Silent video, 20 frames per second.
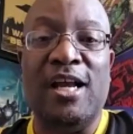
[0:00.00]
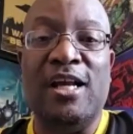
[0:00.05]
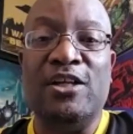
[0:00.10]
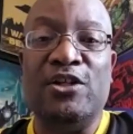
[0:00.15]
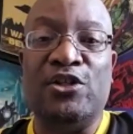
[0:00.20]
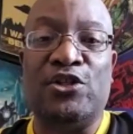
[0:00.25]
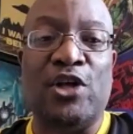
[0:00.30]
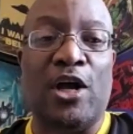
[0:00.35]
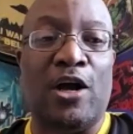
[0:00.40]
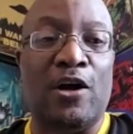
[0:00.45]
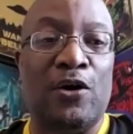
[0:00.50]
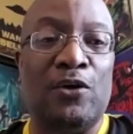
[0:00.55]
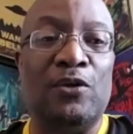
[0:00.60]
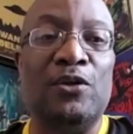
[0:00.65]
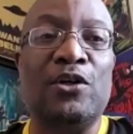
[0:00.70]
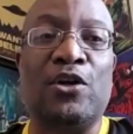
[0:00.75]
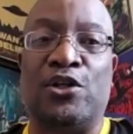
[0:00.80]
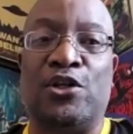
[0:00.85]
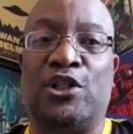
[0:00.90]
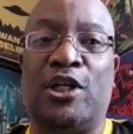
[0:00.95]

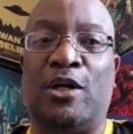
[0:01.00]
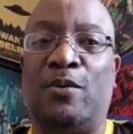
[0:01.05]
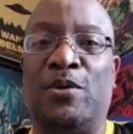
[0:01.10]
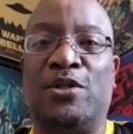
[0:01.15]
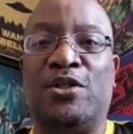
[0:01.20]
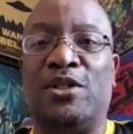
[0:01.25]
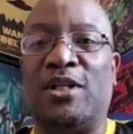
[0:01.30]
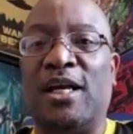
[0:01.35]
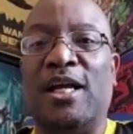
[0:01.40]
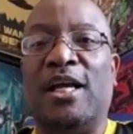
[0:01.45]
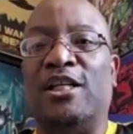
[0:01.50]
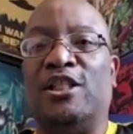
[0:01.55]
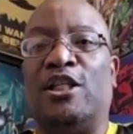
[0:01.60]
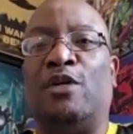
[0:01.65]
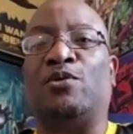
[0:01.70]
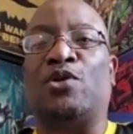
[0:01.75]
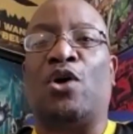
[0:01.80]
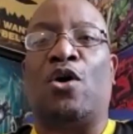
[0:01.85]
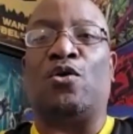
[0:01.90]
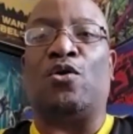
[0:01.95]
So she was
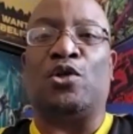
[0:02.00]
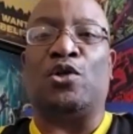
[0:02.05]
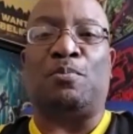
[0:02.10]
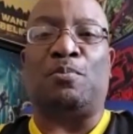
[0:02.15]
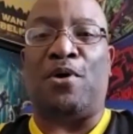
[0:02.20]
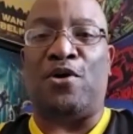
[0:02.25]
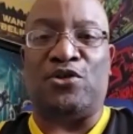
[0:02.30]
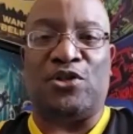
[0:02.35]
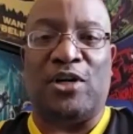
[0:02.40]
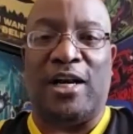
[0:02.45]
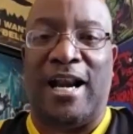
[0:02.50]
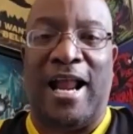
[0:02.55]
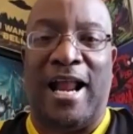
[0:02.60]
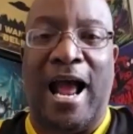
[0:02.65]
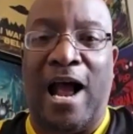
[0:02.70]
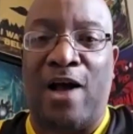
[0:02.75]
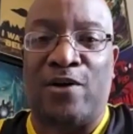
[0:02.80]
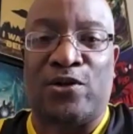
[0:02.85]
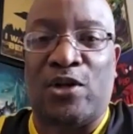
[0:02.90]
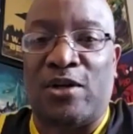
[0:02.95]
the oldest person in the
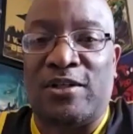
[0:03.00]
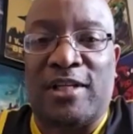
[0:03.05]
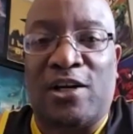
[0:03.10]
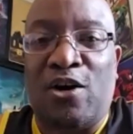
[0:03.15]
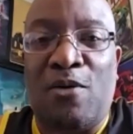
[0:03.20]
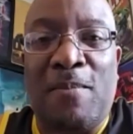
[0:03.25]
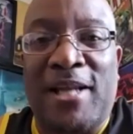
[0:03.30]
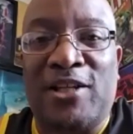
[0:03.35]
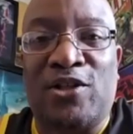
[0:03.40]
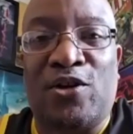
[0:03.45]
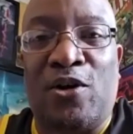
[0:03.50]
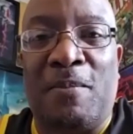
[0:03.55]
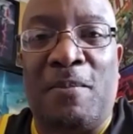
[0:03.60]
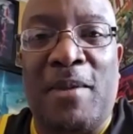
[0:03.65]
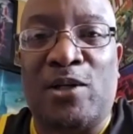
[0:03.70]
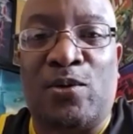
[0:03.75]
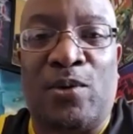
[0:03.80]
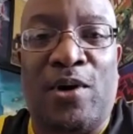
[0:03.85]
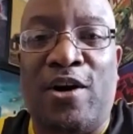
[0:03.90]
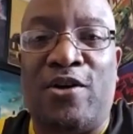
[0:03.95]
house. I was like, nobody's going to
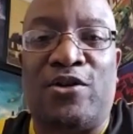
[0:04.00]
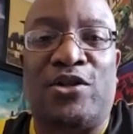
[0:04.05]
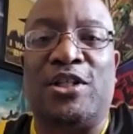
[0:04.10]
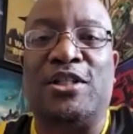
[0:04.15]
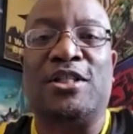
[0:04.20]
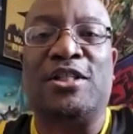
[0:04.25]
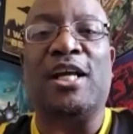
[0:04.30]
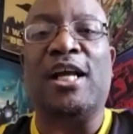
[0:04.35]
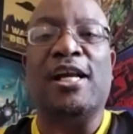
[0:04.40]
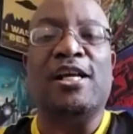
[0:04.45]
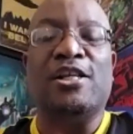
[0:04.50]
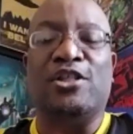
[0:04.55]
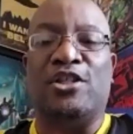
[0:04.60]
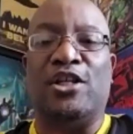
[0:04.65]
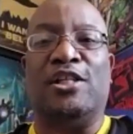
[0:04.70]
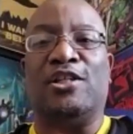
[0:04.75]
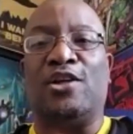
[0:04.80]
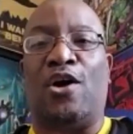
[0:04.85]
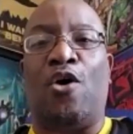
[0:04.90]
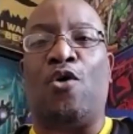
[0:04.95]
mess with her. She's
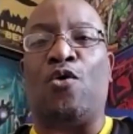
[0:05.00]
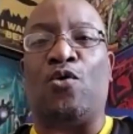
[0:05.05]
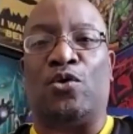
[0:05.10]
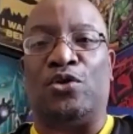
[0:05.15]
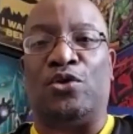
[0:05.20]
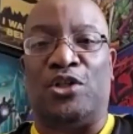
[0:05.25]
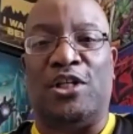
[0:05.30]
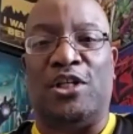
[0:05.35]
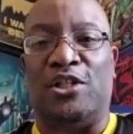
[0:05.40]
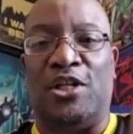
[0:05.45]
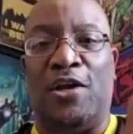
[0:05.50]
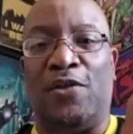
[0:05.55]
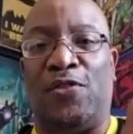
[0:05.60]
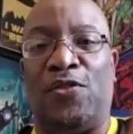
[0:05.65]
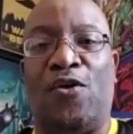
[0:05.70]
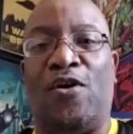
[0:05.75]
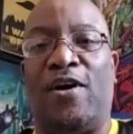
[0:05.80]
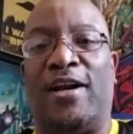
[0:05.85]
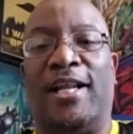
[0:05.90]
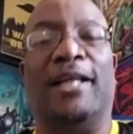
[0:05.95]
old. She's the
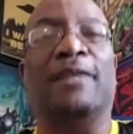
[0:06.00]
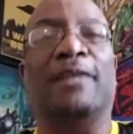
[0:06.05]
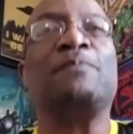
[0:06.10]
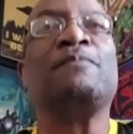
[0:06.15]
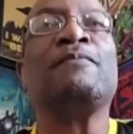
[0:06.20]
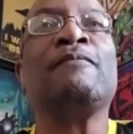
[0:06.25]
authority.